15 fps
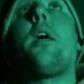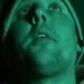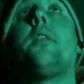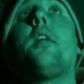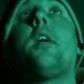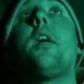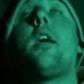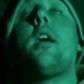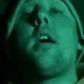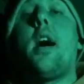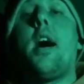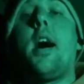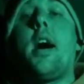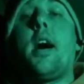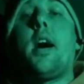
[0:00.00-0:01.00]
And
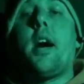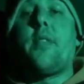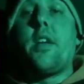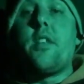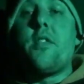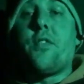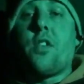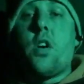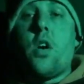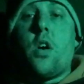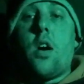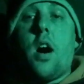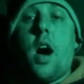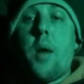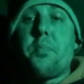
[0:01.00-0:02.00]
then you've got Upper
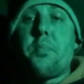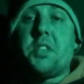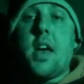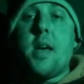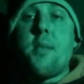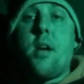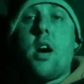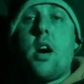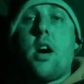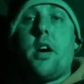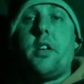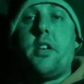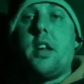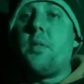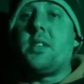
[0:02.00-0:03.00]
Tamar and Lower
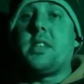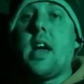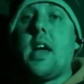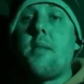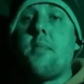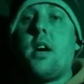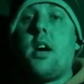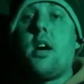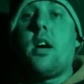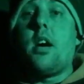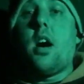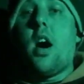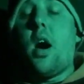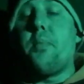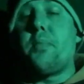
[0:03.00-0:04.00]
Tamar. Upper
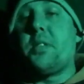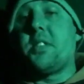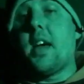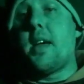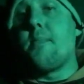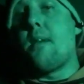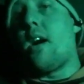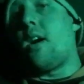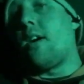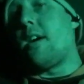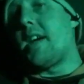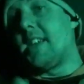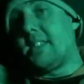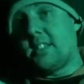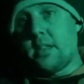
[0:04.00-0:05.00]
Tamar is the
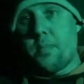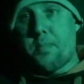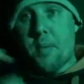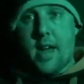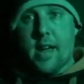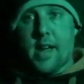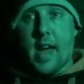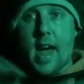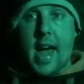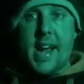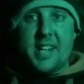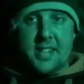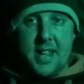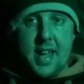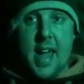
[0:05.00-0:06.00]
big
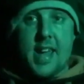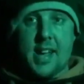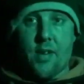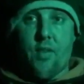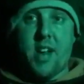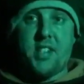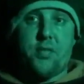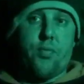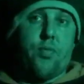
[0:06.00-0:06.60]
80-acre reservoir.